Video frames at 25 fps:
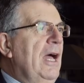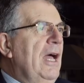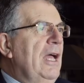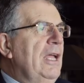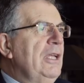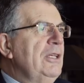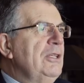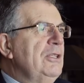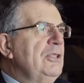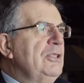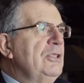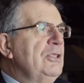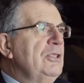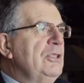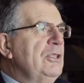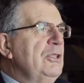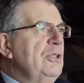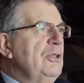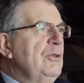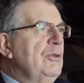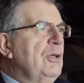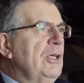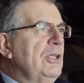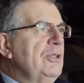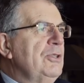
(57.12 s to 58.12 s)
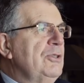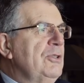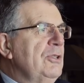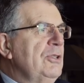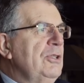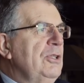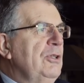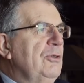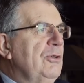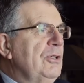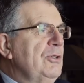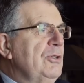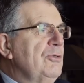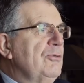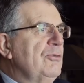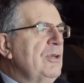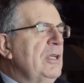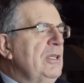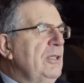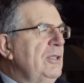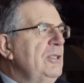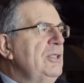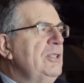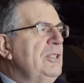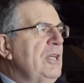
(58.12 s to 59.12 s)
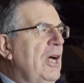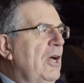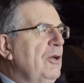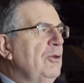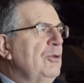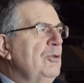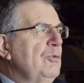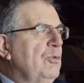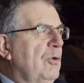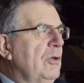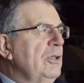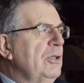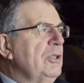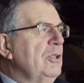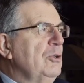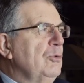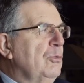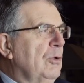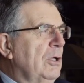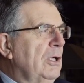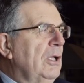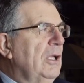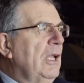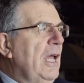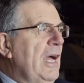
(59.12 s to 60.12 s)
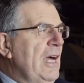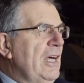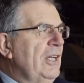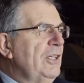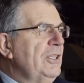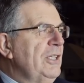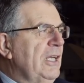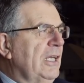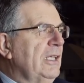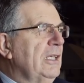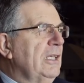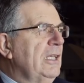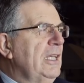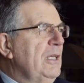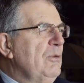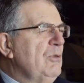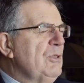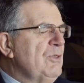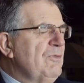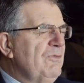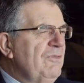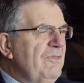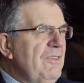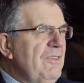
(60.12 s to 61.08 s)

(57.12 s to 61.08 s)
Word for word: and you had, you had written down what you were learning. He was